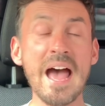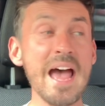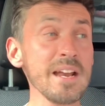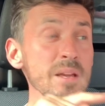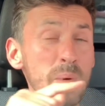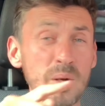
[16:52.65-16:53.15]

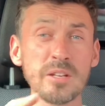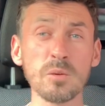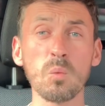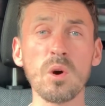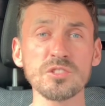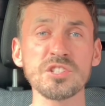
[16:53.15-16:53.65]
Anybody that
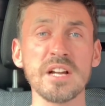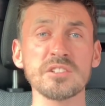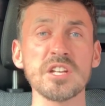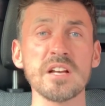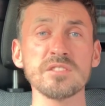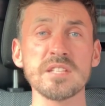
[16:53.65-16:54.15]
watched that
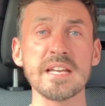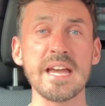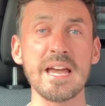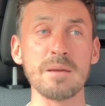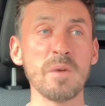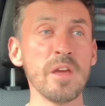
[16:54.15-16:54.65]
Chelsea
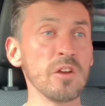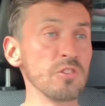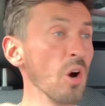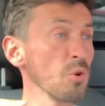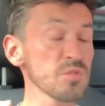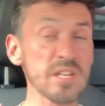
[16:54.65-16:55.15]
game
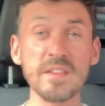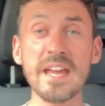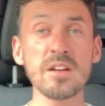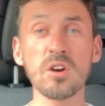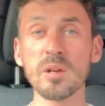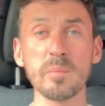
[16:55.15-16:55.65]
knows that
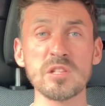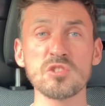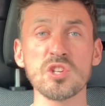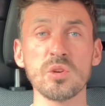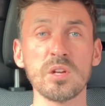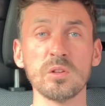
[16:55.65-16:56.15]
they could have been
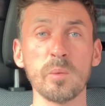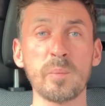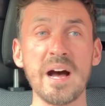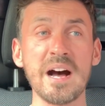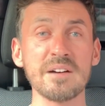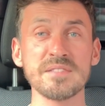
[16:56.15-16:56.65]
2-0 up
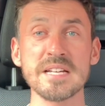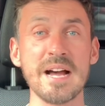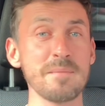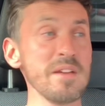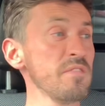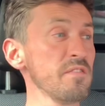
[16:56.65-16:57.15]
at half
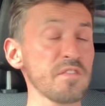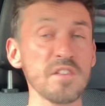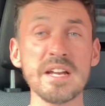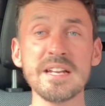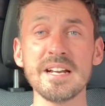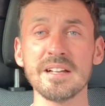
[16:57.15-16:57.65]
time, even
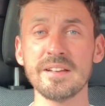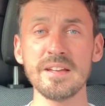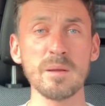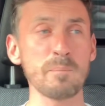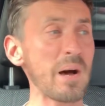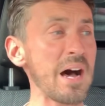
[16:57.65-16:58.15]
3-0
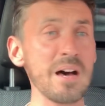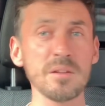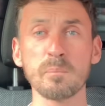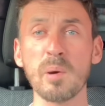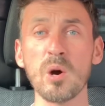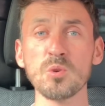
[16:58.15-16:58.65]
at the bar,
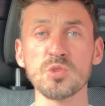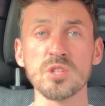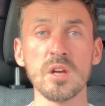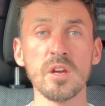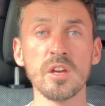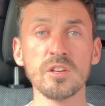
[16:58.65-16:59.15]
the post.
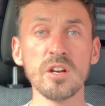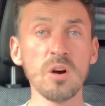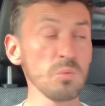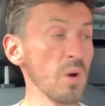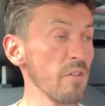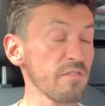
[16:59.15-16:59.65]
You
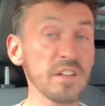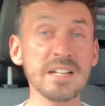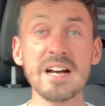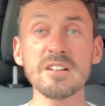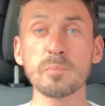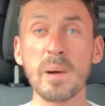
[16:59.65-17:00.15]
know, for
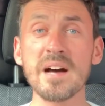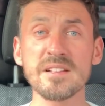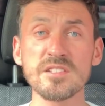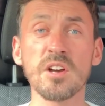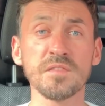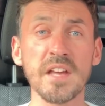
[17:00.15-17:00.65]
large
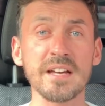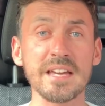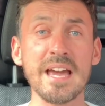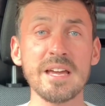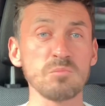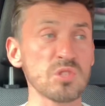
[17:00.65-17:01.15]
parts of that
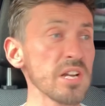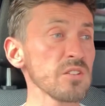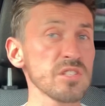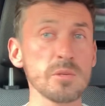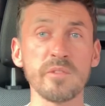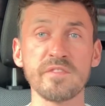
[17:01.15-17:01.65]
game,
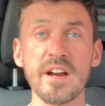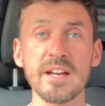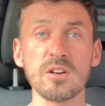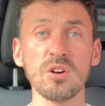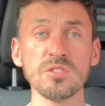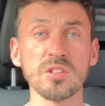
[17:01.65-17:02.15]
Chelsea were very
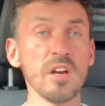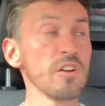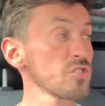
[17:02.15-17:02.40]
good.